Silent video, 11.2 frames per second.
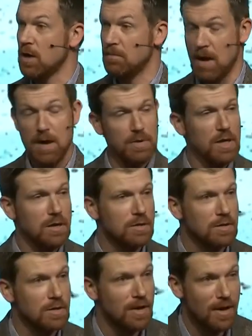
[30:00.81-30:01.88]
Maybe,
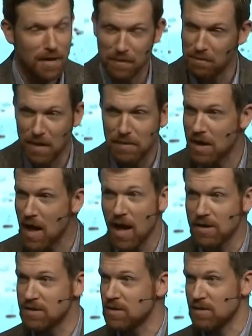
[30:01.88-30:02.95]
maybe
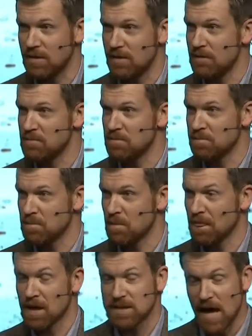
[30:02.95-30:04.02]
not.
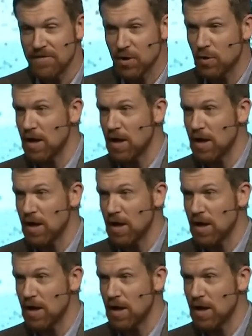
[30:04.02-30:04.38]
Because I have a great